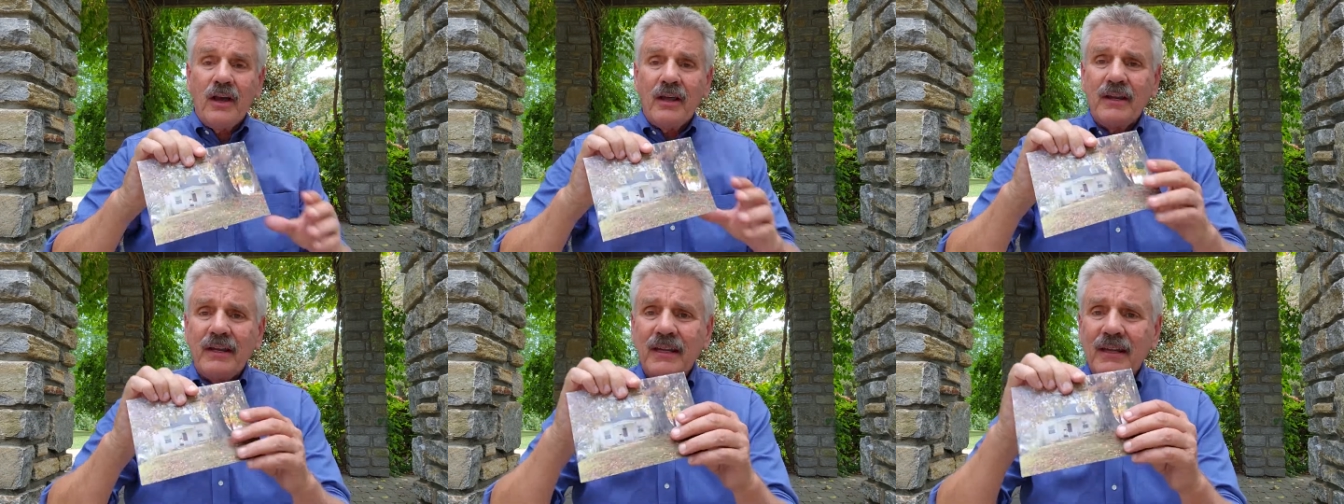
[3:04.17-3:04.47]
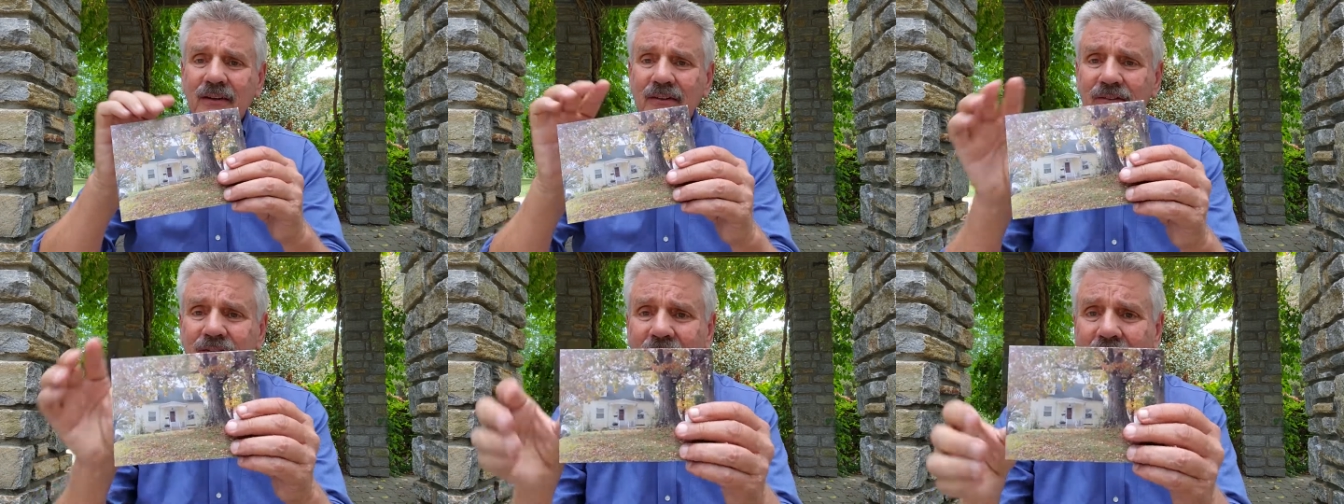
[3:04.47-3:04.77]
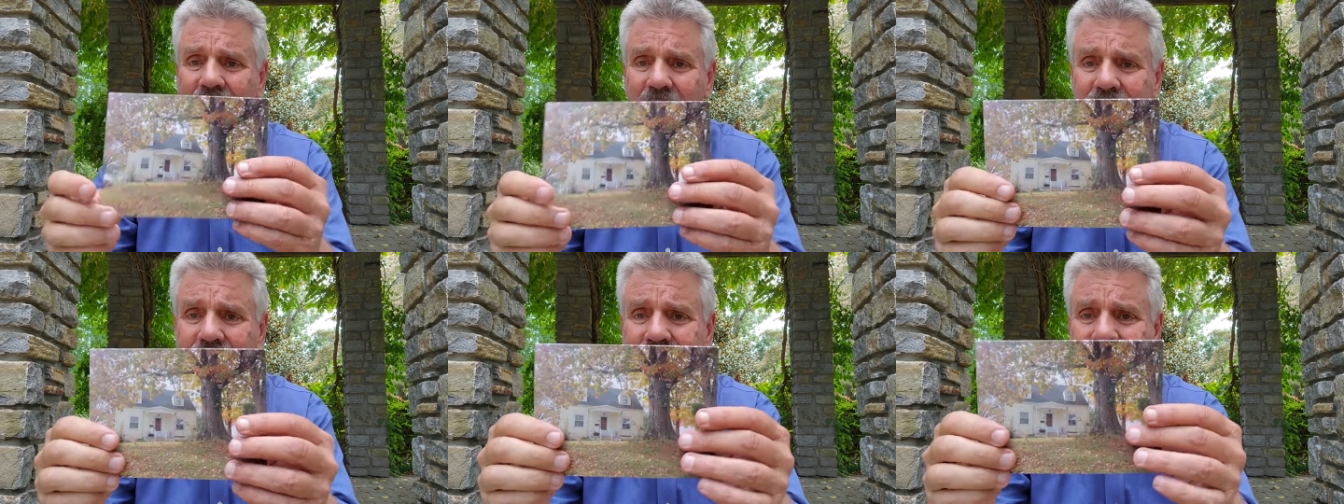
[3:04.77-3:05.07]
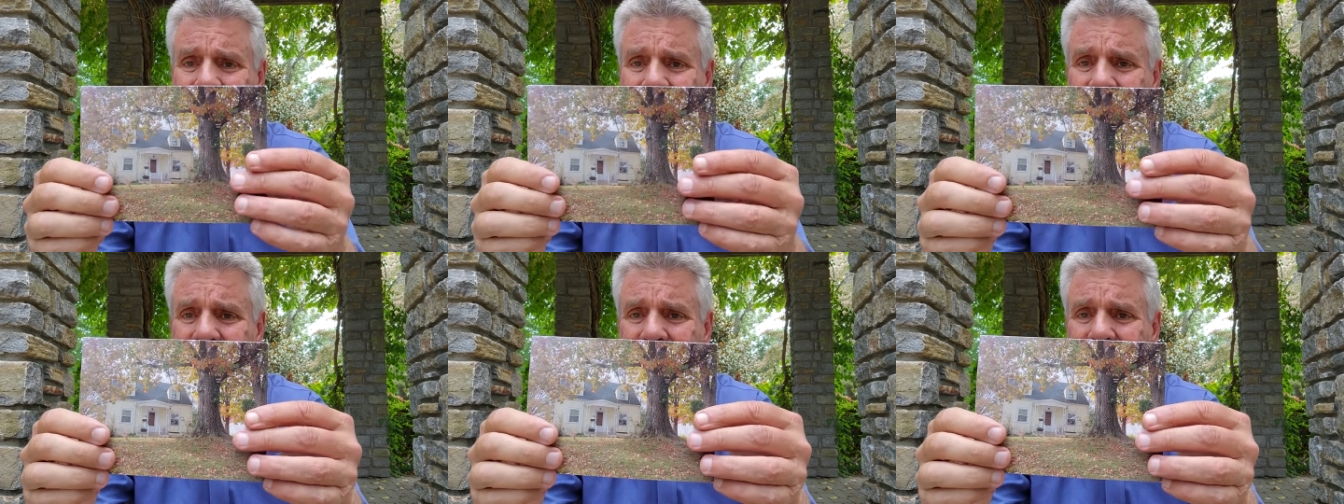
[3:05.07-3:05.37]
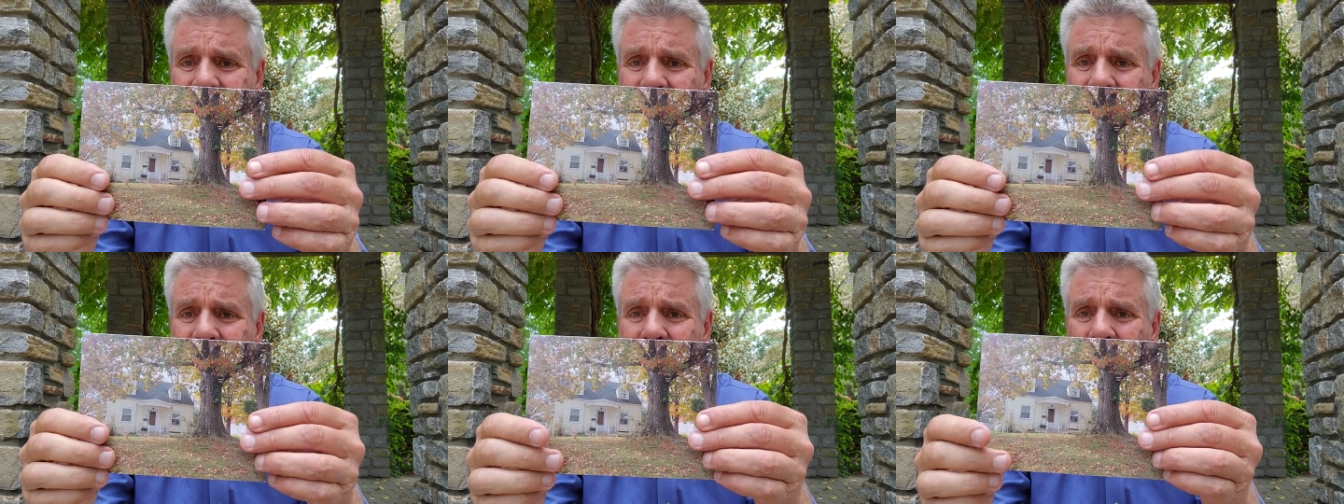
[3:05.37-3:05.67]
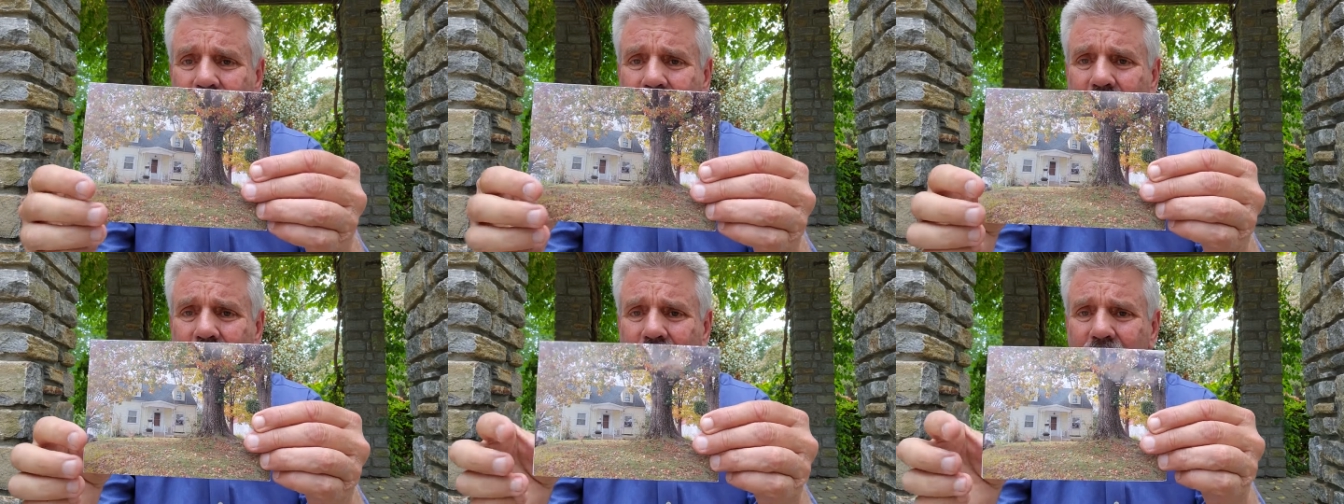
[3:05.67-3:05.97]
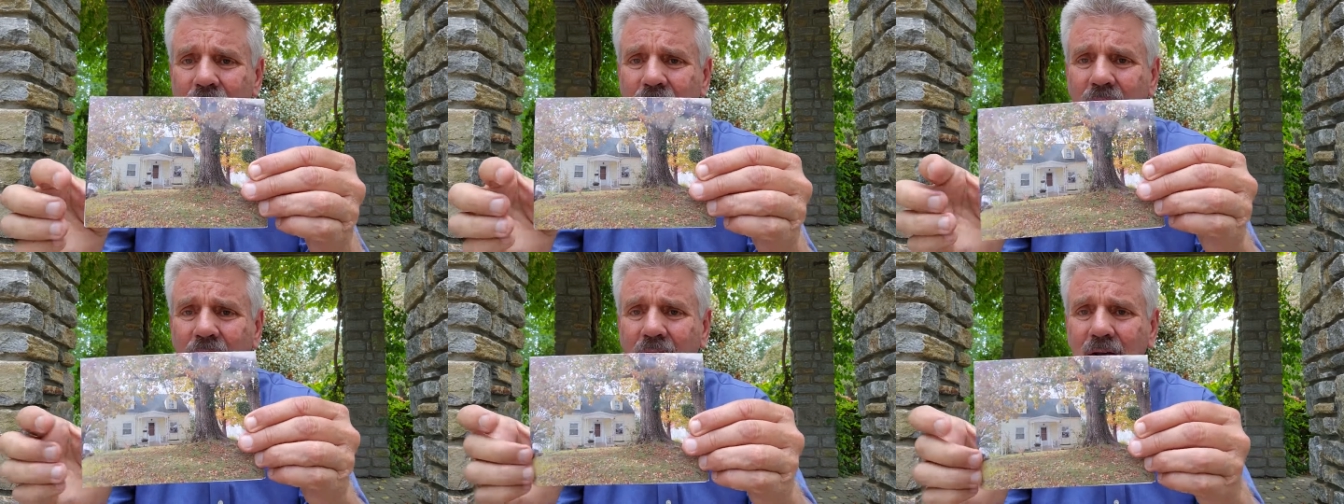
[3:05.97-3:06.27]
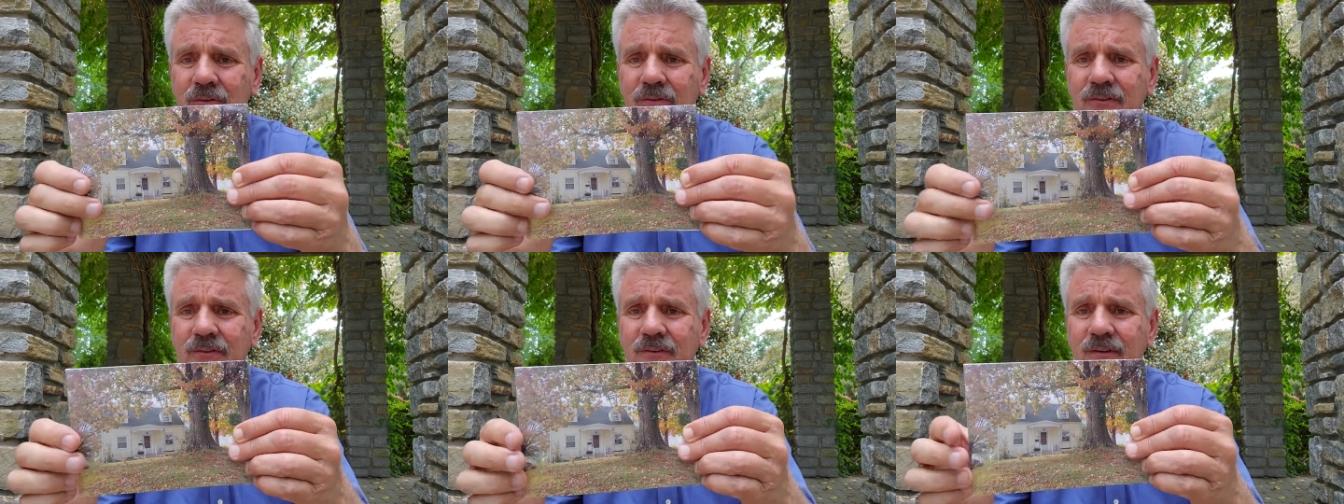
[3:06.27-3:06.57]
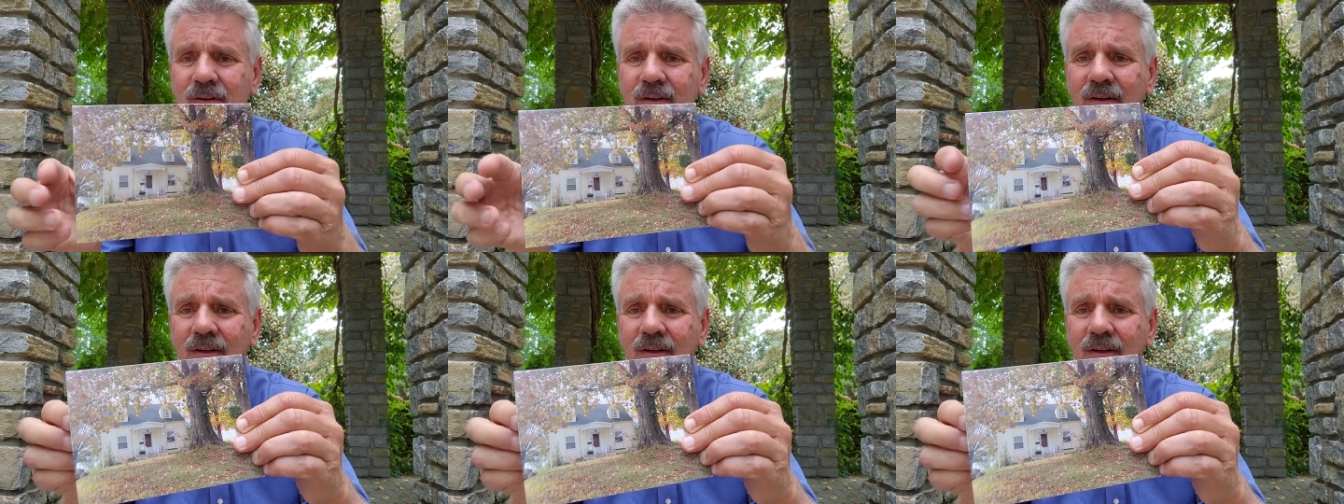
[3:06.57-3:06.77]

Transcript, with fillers: on the inside, photo of their house.